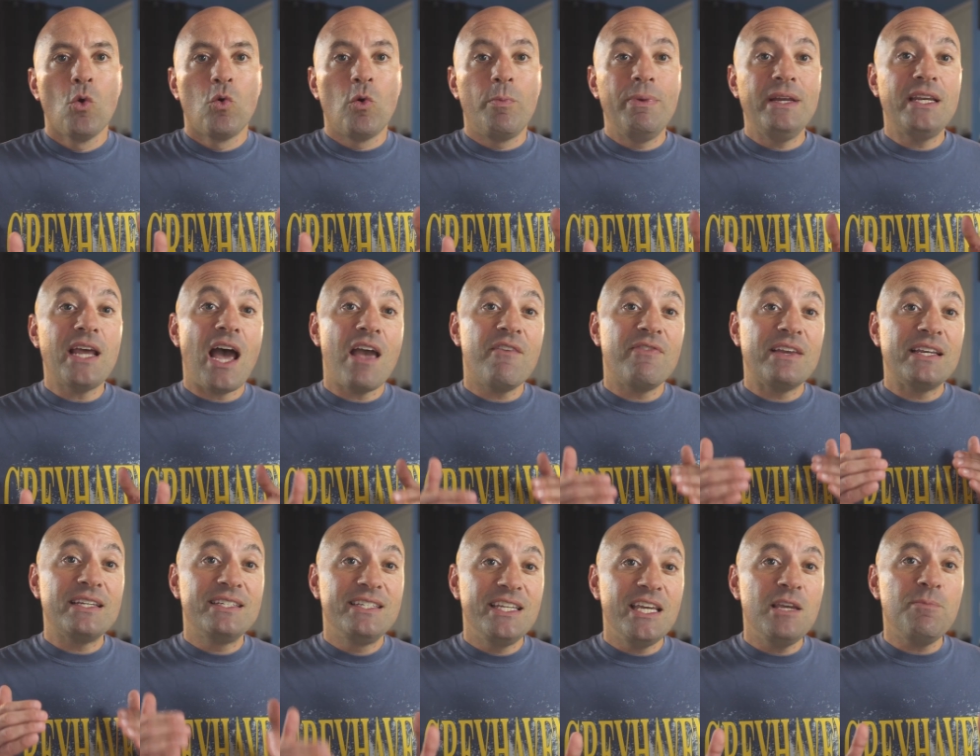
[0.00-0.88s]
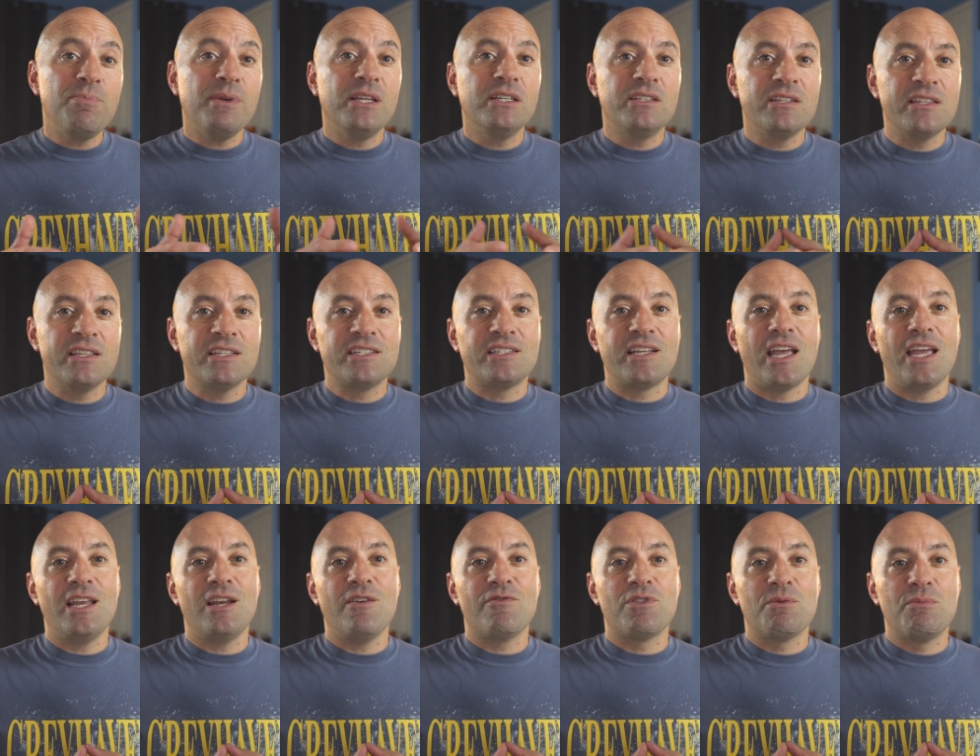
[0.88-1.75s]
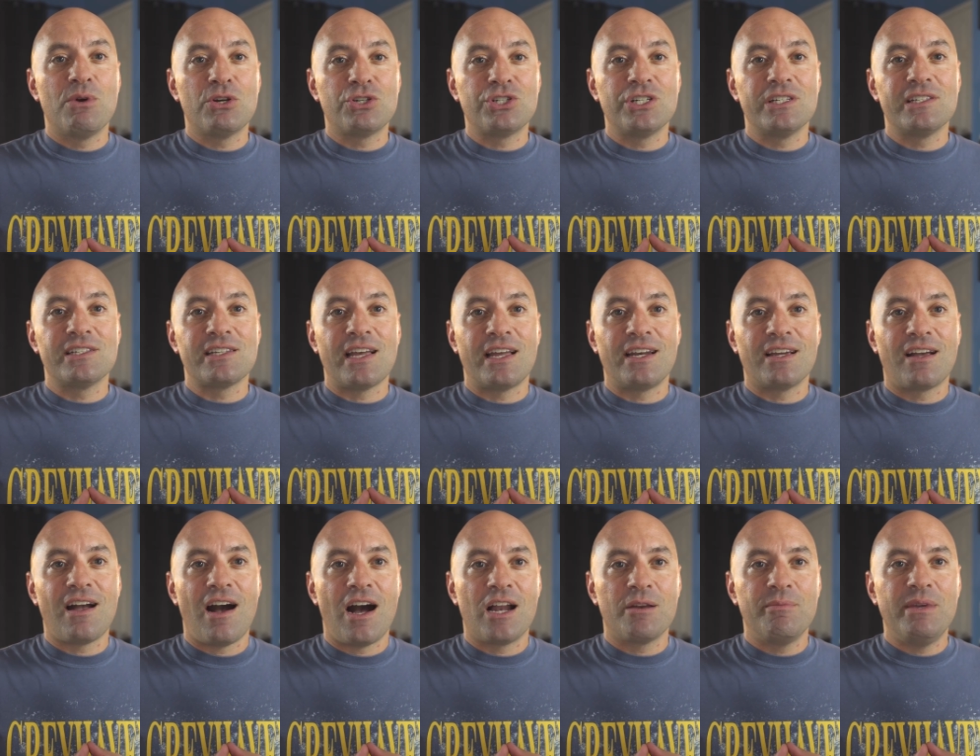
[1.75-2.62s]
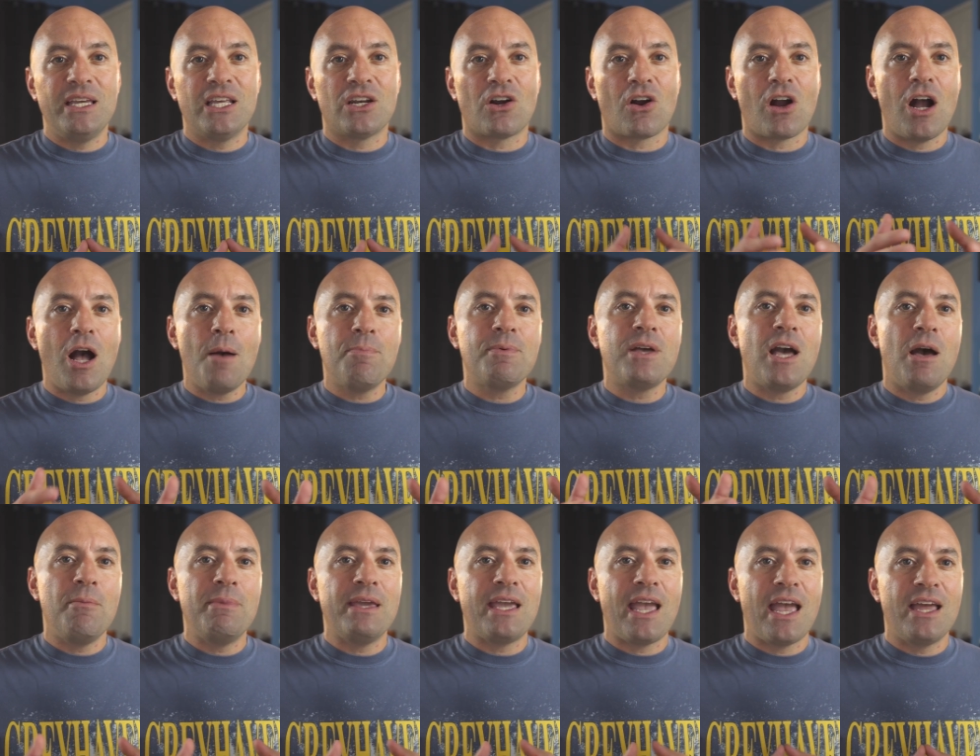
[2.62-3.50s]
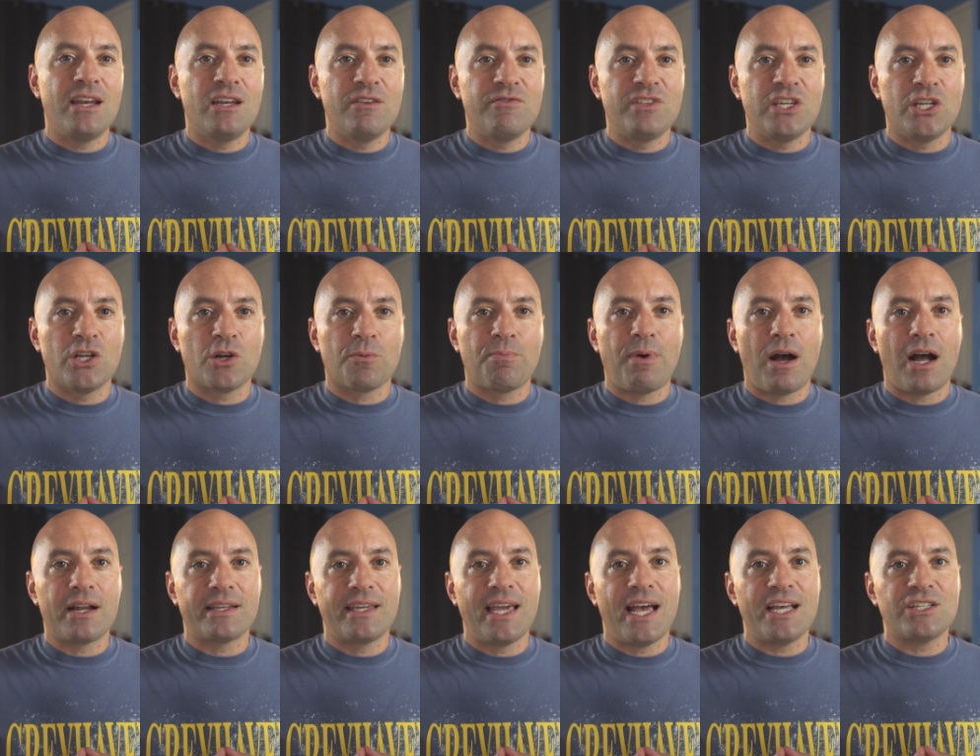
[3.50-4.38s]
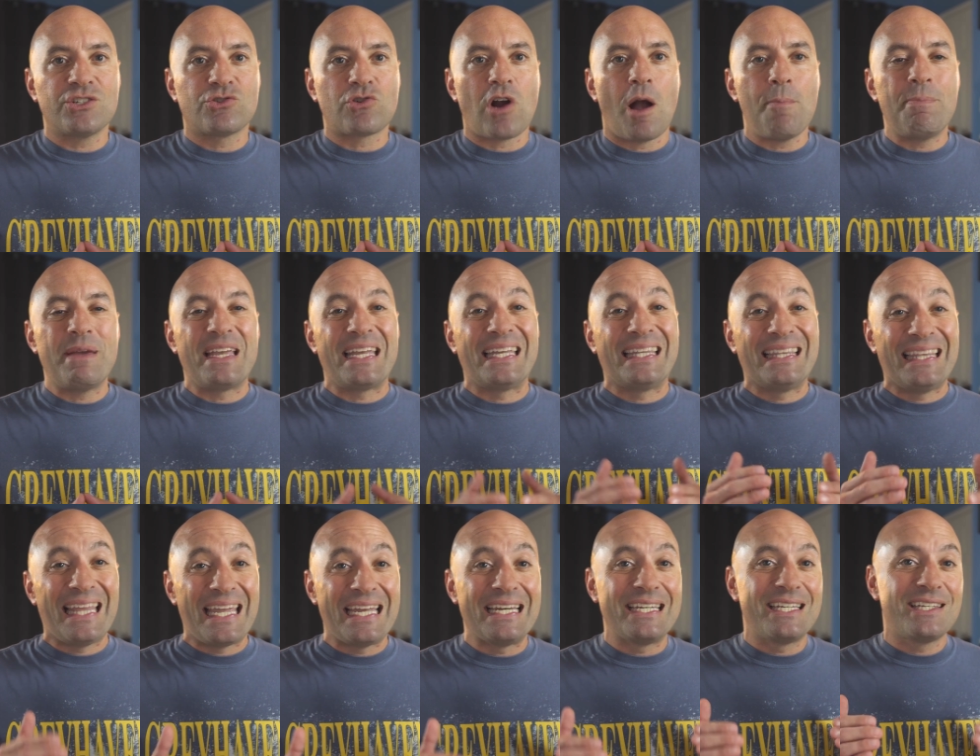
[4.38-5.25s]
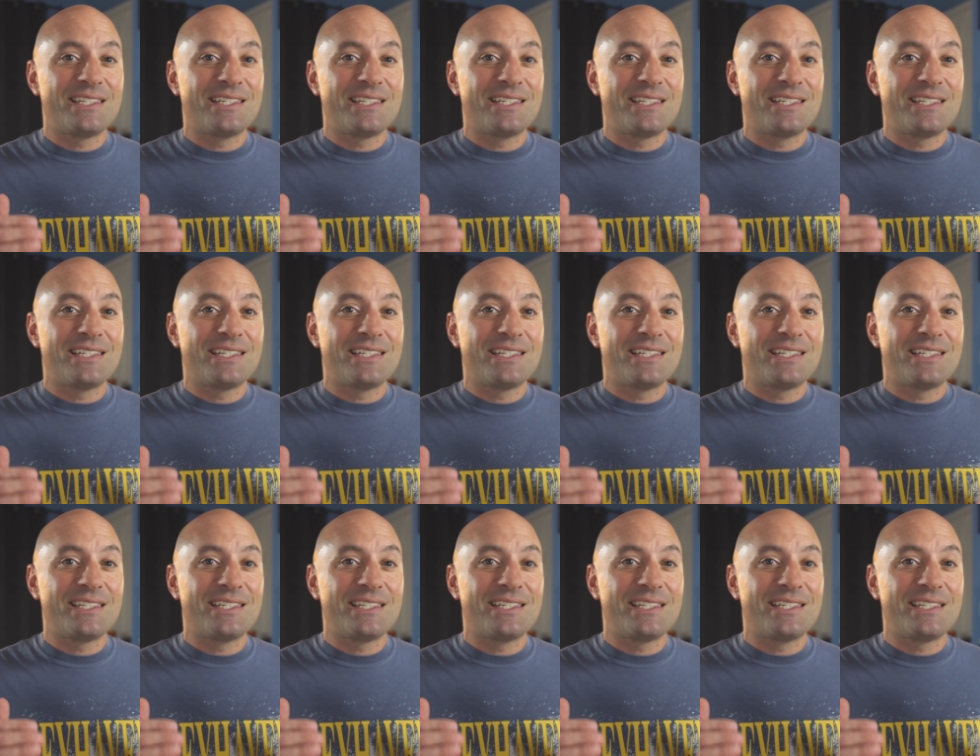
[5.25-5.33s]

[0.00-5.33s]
We'll be diving deep into the state of the motion design economy in our upcoming end of the year podcast, dropping in late